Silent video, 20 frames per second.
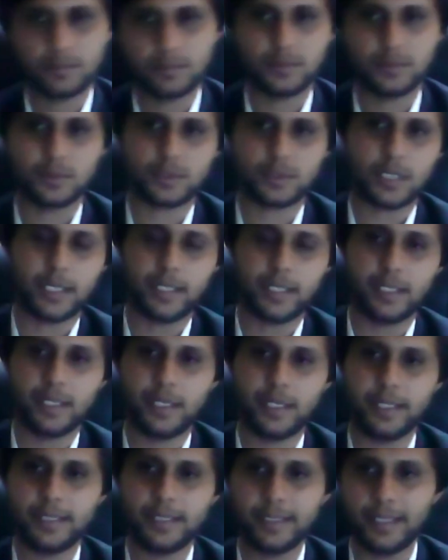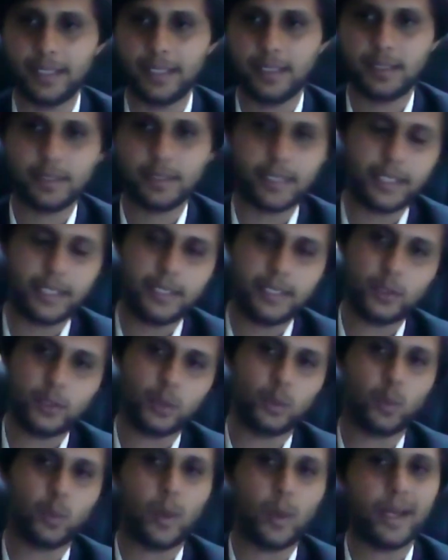you start again at 10
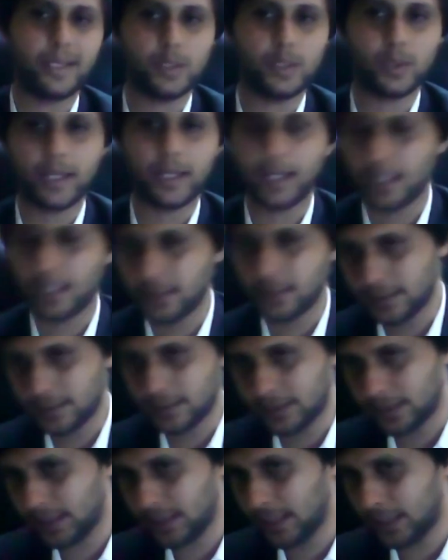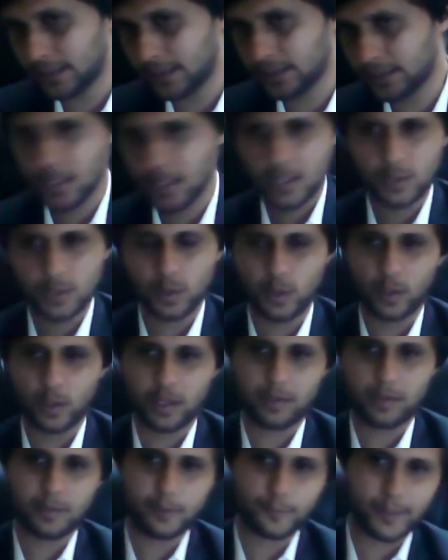to 1. You get another 3 hours. So
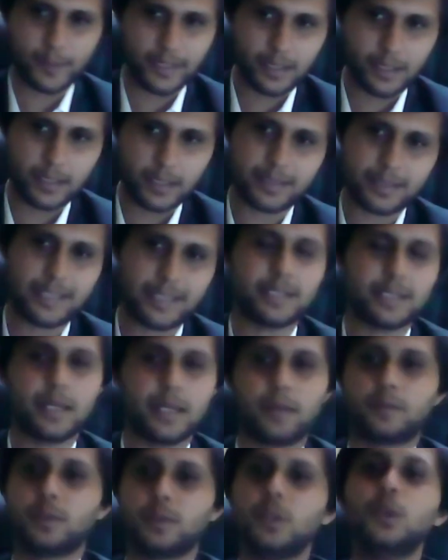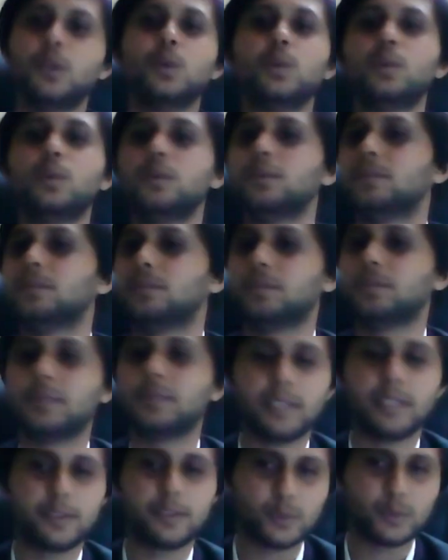you're covered 5 hours. Let's say afternoon you
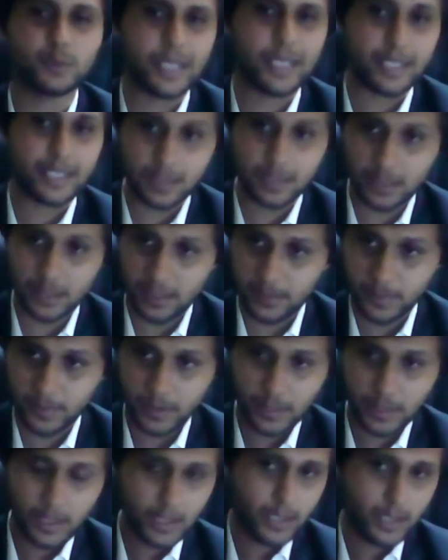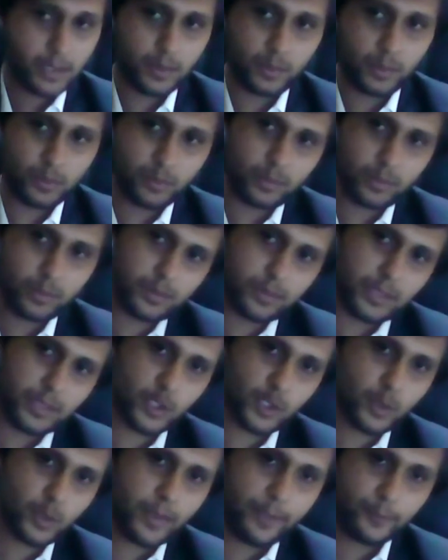eat food and sleep. You
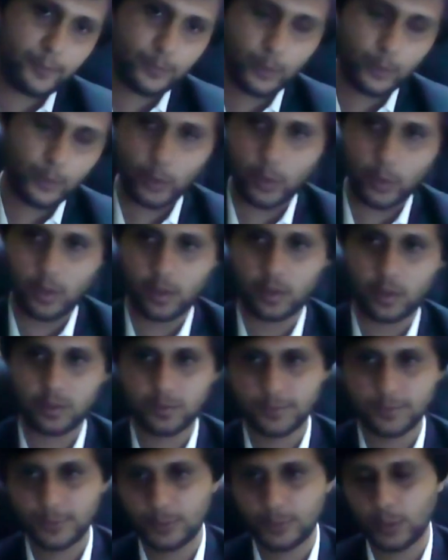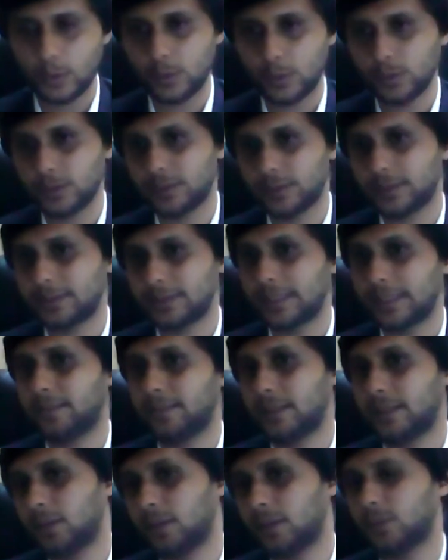resume at 4 o'clock, 4
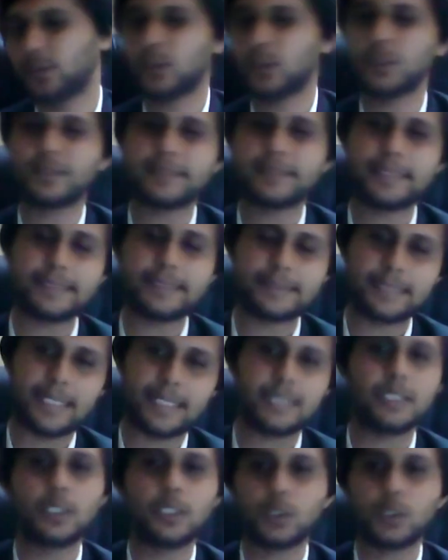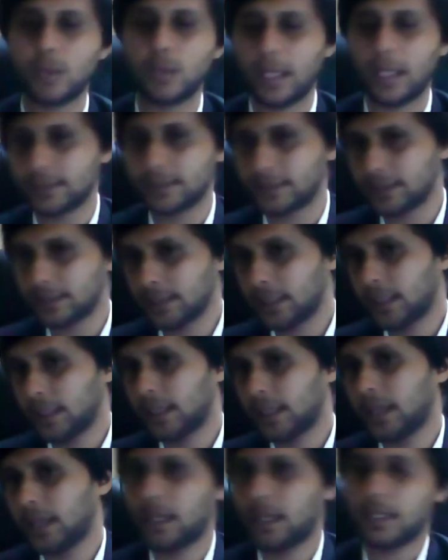to 6, another 2 hours.
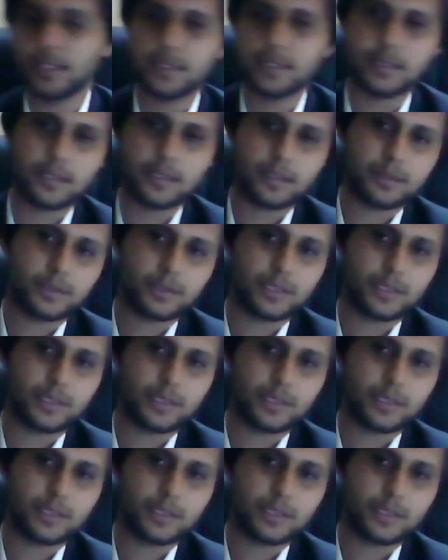And